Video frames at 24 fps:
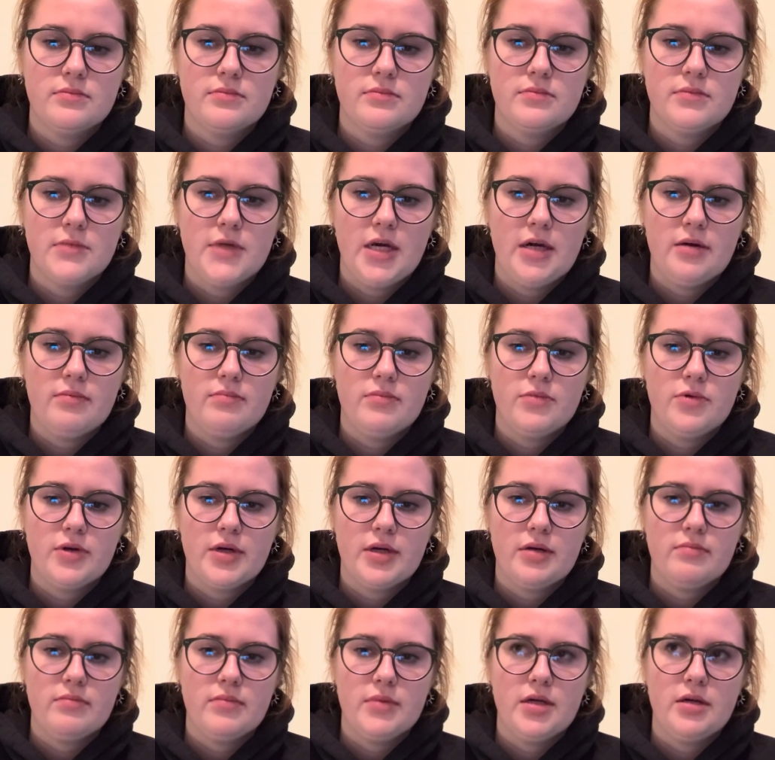Yeah, okay,
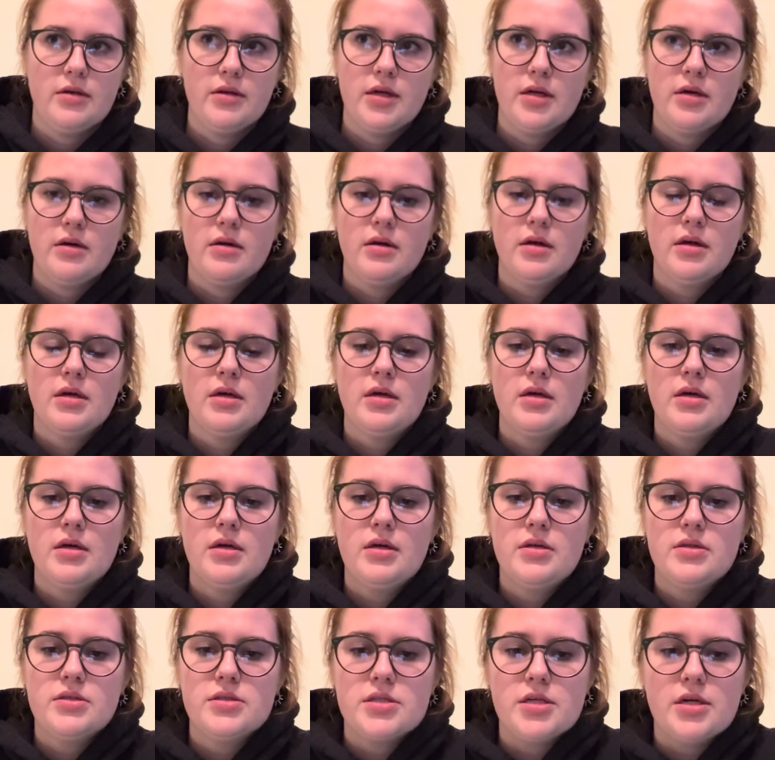hell yeah.
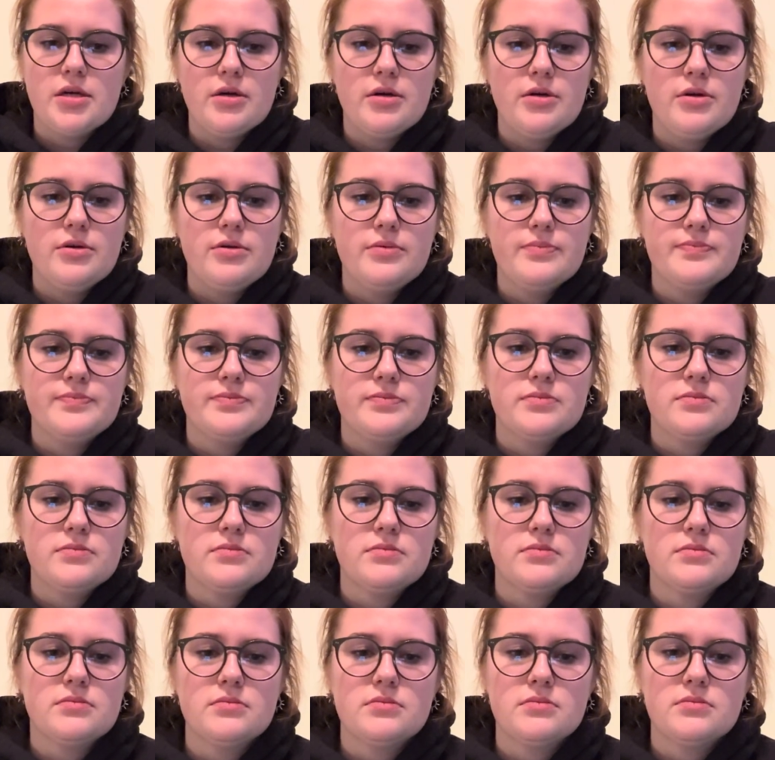So,
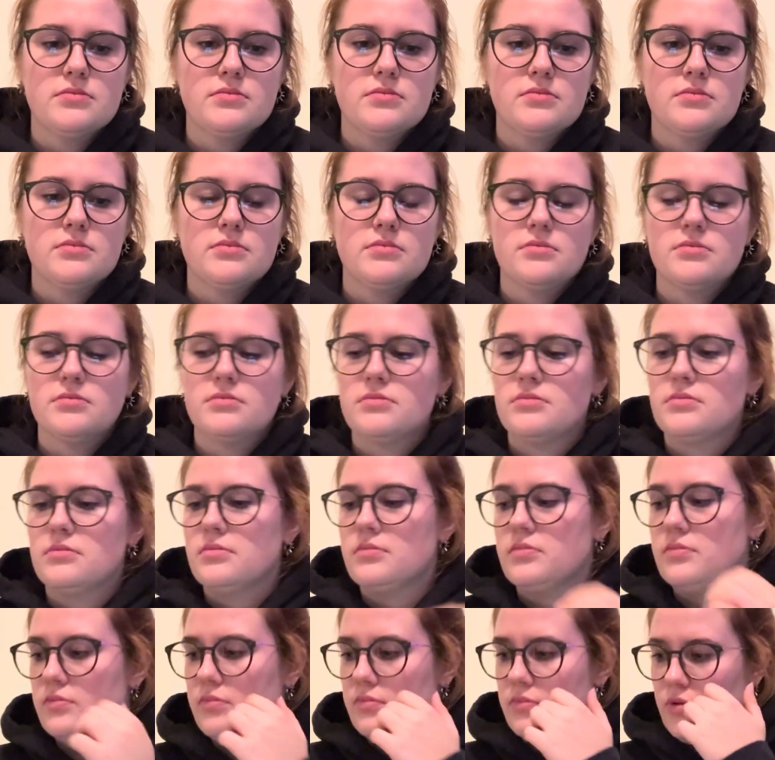
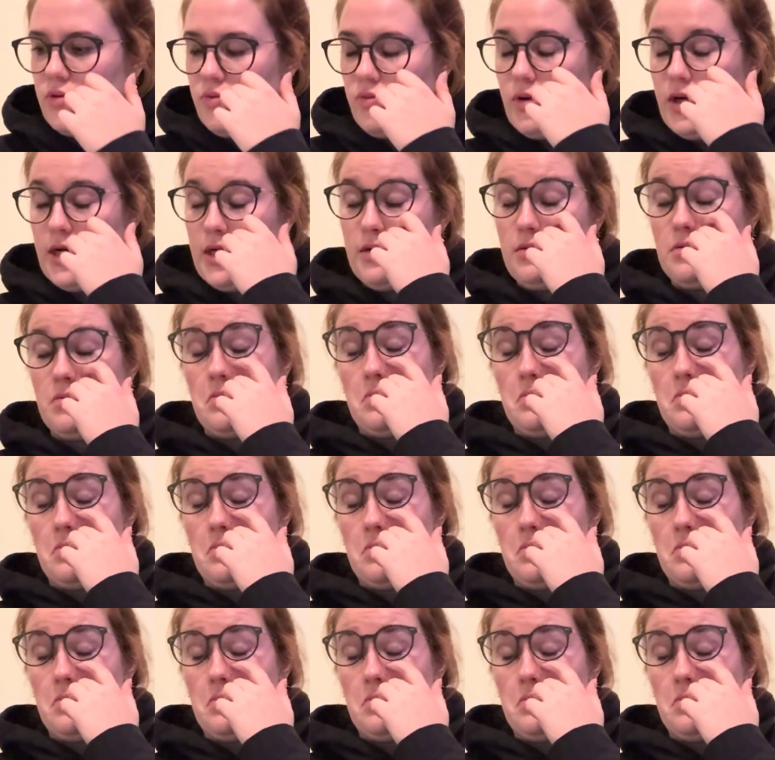but what?